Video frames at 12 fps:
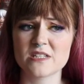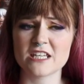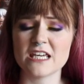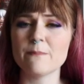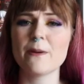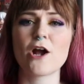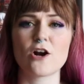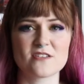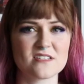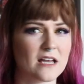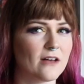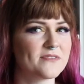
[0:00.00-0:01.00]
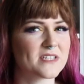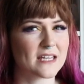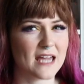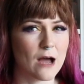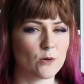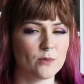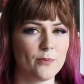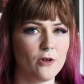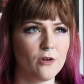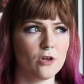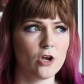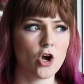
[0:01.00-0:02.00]
keeping ourselves
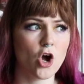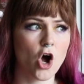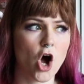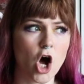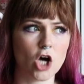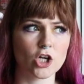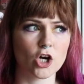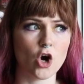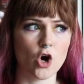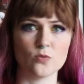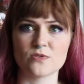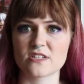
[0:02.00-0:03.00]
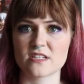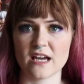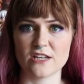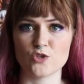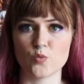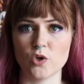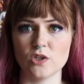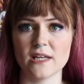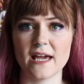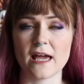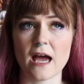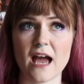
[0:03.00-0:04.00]
accountable on our own schedule.
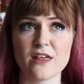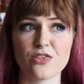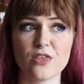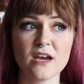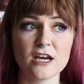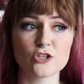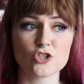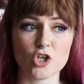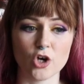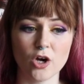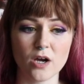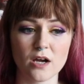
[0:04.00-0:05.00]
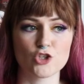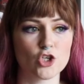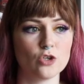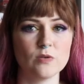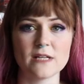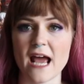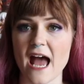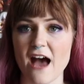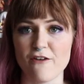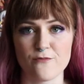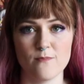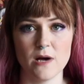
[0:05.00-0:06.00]
Like, I think it took two and a
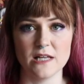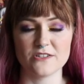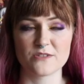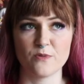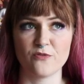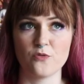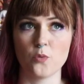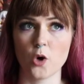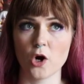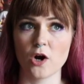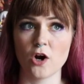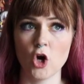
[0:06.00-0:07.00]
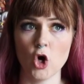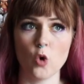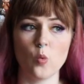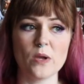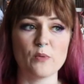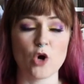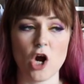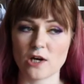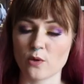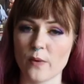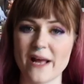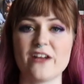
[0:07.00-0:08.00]
half months before we were
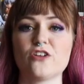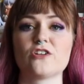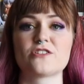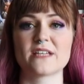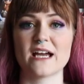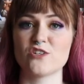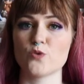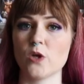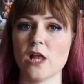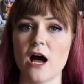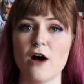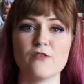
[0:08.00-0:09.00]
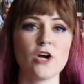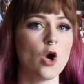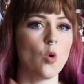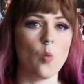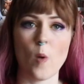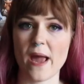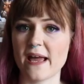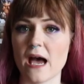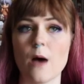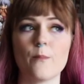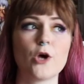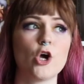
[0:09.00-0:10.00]
on a regular schedule of wake
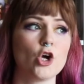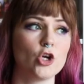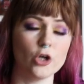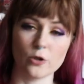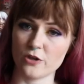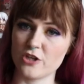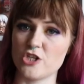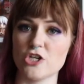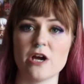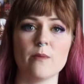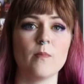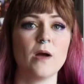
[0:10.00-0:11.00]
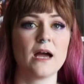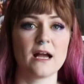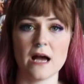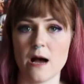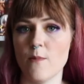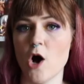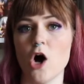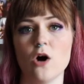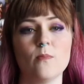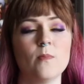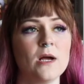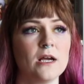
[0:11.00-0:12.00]
up, go to the gym, come
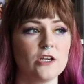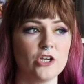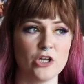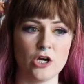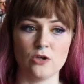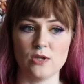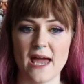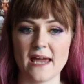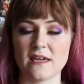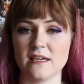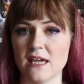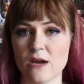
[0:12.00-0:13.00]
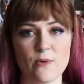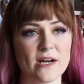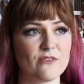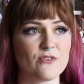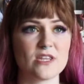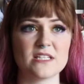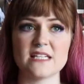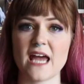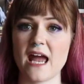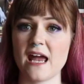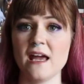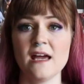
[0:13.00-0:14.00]
home, you know, like get ready for the
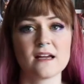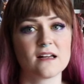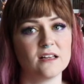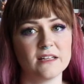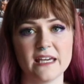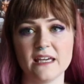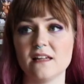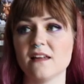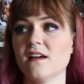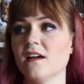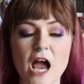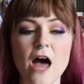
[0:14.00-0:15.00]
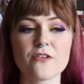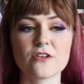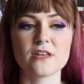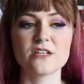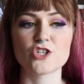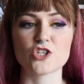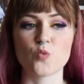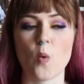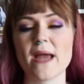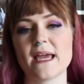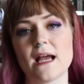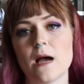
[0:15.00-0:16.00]
day, clean, other than just
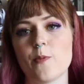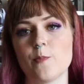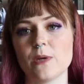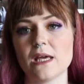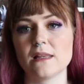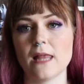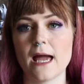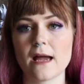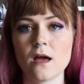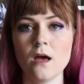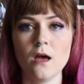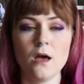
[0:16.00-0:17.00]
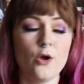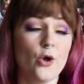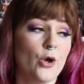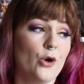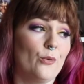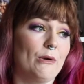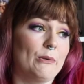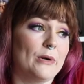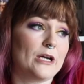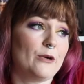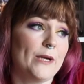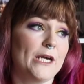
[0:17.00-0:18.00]
waking up and being like, well,
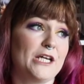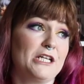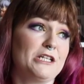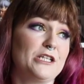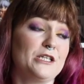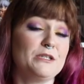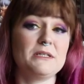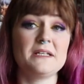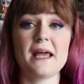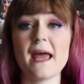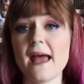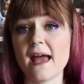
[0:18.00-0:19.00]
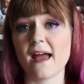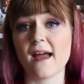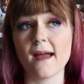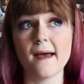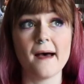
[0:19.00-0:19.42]
what are we gonna do today?